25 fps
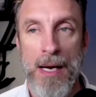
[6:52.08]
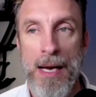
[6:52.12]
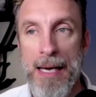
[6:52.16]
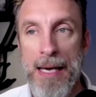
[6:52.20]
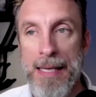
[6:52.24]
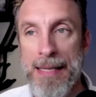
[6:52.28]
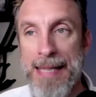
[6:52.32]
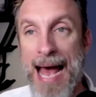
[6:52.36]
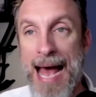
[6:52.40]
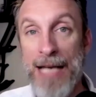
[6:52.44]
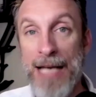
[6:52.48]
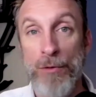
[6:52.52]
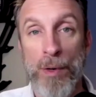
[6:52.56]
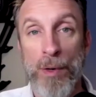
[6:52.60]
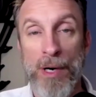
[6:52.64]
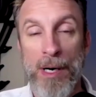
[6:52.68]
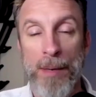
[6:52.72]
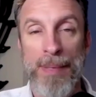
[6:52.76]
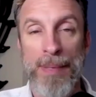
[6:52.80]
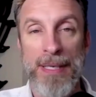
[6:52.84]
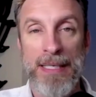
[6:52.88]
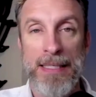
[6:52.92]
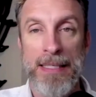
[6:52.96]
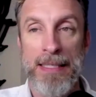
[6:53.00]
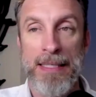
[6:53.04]
That's where a
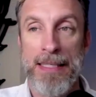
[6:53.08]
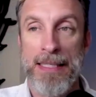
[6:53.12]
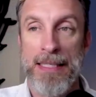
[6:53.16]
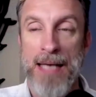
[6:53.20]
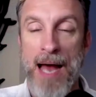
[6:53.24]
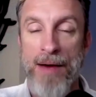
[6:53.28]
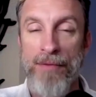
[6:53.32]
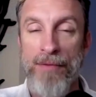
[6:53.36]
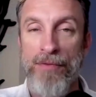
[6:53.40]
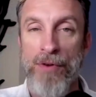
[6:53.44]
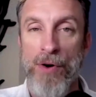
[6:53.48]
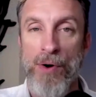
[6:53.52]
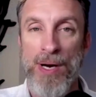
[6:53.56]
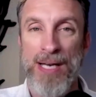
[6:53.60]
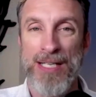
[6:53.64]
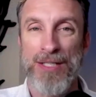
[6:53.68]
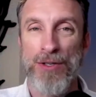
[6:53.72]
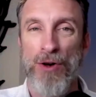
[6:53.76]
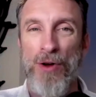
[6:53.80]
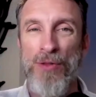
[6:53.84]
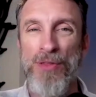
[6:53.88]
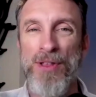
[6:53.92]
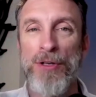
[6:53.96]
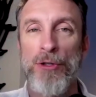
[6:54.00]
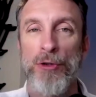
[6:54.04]
business is not focused
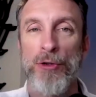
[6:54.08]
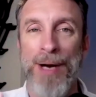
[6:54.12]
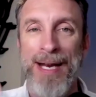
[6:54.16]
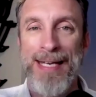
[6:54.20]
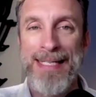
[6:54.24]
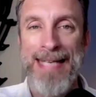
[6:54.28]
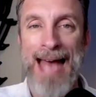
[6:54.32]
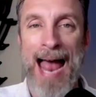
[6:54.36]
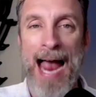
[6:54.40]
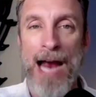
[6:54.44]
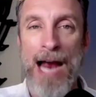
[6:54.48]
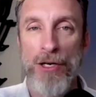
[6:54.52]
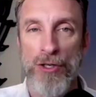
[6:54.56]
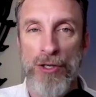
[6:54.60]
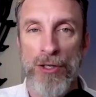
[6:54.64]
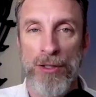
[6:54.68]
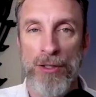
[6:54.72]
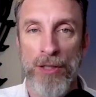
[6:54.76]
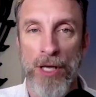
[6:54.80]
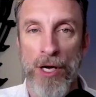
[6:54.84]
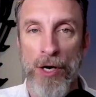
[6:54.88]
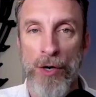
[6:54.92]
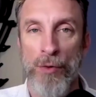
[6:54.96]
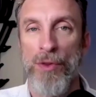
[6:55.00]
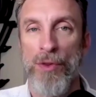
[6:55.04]
on the transaction
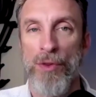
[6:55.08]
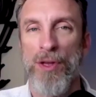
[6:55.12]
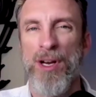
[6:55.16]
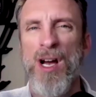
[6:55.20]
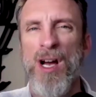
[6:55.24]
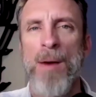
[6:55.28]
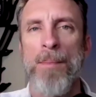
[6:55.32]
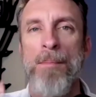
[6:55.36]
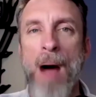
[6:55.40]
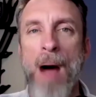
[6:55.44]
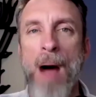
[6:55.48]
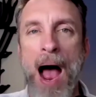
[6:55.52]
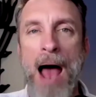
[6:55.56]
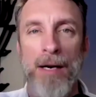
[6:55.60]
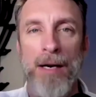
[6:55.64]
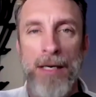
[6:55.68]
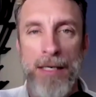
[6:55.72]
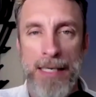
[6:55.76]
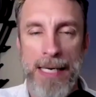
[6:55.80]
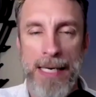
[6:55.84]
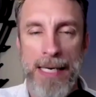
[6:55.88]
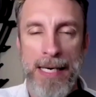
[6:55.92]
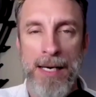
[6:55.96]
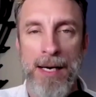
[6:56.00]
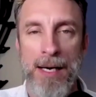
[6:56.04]
alone, the
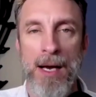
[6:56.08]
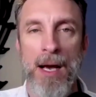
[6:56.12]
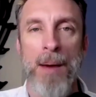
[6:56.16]
commodity,